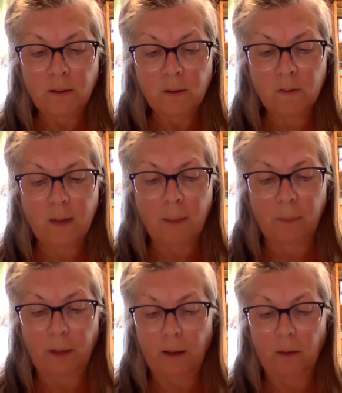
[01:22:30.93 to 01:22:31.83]

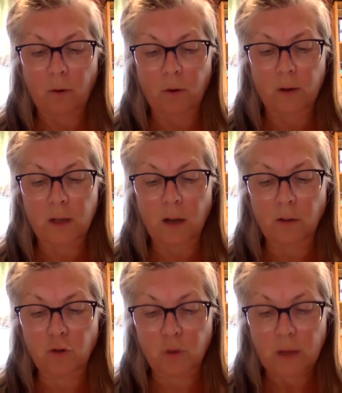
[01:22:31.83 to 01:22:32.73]
sapling or a
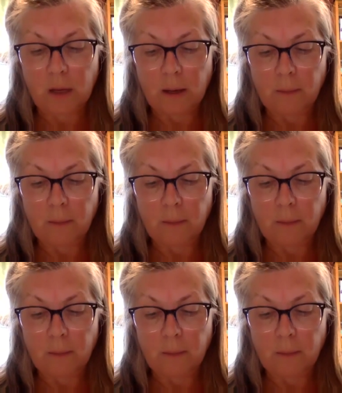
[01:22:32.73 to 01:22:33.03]
young tree.